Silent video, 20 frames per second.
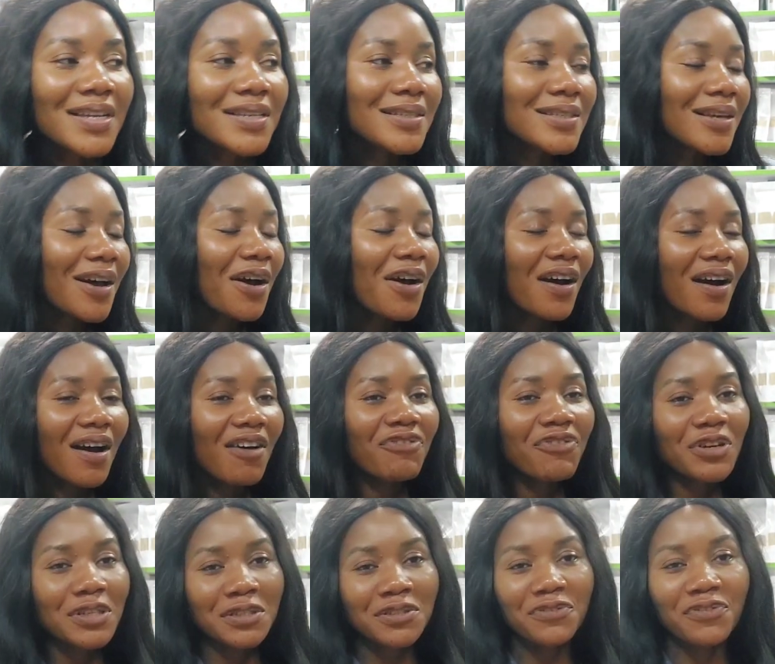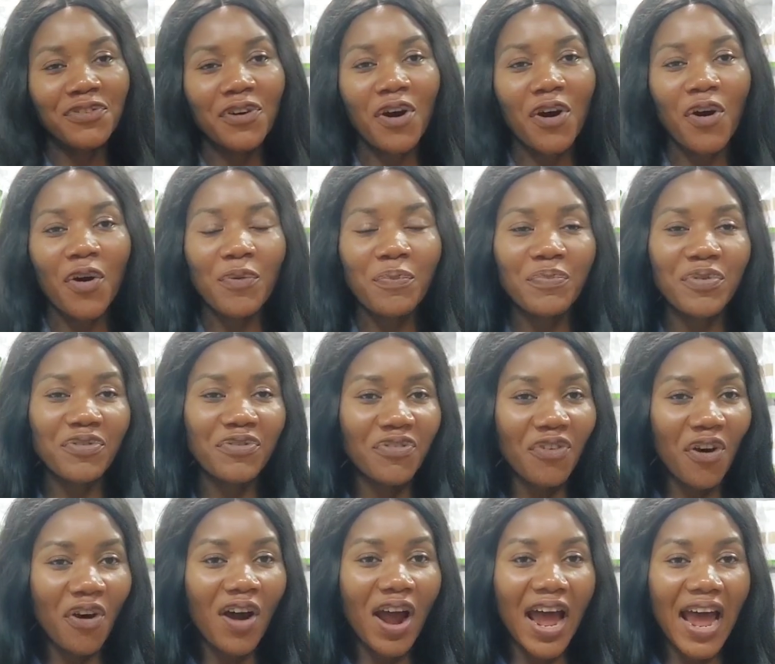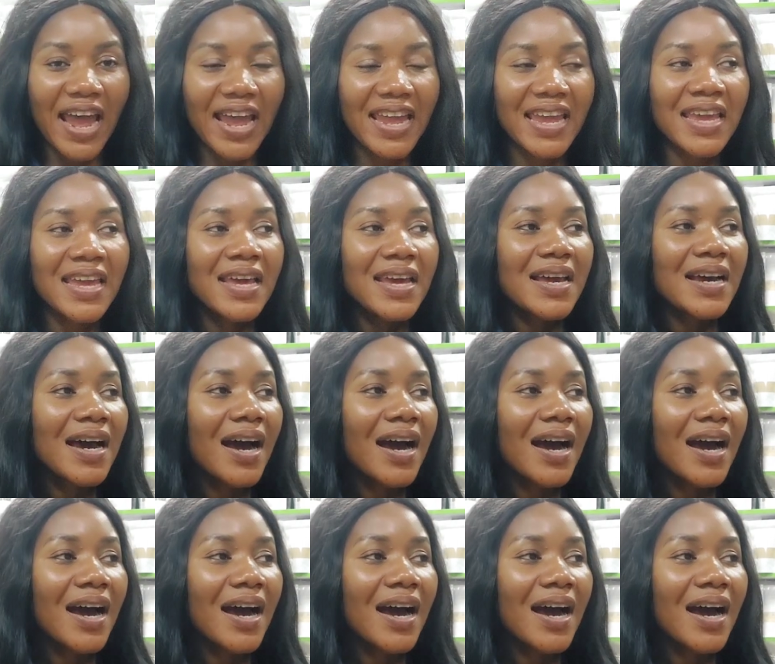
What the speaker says: So first of all, before I